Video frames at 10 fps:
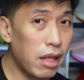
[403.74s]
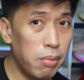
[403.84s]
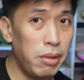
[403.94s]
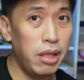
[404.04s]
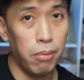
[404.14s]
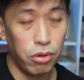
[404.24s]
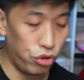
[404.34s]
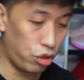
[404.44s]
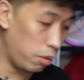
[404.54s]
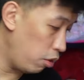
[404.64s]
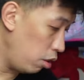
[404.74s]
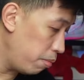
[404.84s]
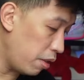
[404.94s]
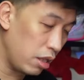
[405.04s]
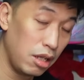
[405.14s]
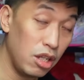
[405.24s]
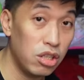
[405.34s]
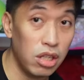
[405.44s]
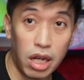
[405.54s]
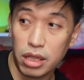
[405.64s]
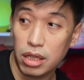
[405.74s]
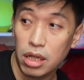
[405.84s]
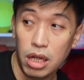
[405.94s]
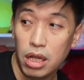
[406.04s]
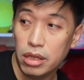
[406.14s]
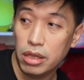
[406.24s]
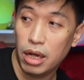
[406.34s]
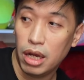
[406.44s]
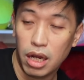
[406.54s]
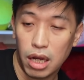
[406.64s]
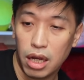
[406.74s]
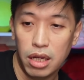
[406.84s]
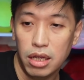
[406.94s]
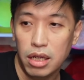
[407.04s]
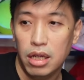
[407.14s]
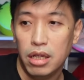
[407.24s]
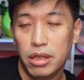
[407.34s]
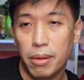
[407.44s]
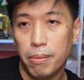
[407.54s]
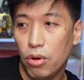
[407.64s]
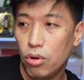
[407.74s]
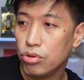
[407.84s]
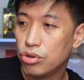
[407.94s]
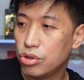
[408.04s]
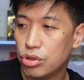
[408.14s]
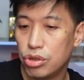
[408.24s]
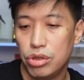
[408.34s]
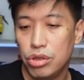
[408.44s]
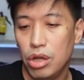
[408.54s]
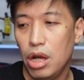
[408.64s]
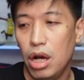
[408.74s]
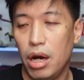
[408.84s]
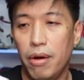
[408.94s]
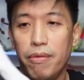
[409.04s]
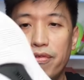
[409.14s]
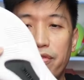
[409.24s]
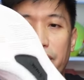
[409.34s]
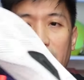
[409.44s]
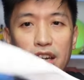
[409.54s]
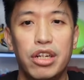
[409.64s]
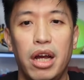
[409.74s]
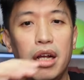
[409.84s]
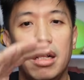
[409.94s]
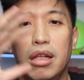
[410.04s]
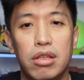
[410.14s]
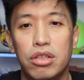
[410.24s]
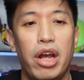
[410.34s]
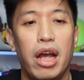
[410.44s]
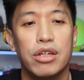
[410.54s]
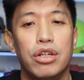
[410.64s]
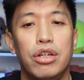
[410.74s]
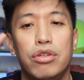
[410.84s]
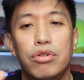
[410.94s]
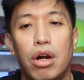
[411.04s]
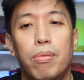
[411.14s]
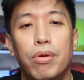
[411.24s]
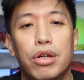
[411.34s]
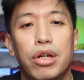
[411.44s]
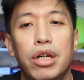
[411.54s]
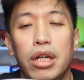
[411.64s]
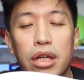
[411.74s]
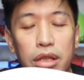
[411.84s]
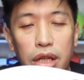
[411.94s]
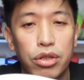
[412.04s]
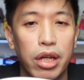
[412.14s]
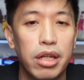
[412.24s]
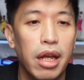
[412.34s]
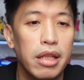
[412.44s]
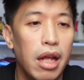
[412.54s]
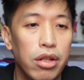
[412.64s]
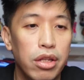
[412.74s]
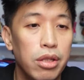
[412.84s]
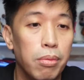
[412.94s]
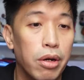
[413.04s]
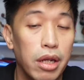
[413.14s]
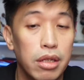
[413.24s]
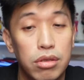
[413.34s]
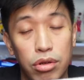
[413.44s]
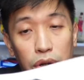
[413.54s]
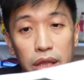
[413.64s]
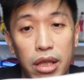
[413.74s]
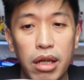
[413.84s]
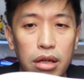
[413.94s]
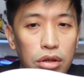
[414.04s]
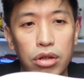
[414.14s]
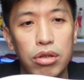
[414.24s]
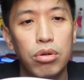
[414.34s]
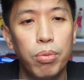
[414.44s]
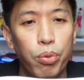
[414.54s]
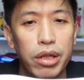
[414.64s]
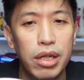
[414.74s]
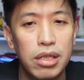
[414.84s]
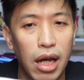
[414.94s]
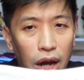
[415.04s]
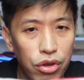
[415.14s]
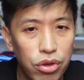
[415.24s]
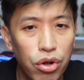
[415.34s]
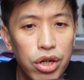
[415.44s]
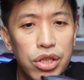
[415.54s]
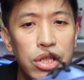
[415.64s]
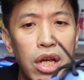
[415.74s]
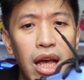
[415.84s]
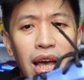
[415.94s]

not be the most durable, but it's not the most fragile traction rubber that you can get out in the market. So I think you could hoop with this outdoors.